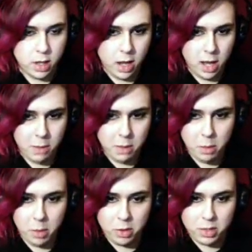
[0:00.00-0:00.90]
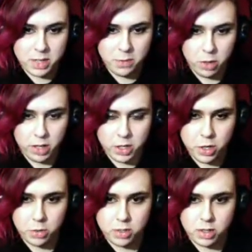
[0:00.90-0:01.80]
Uh, me and my brother used to have a running
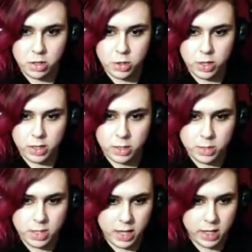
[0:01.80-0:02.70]
joke with Star Trek that it was like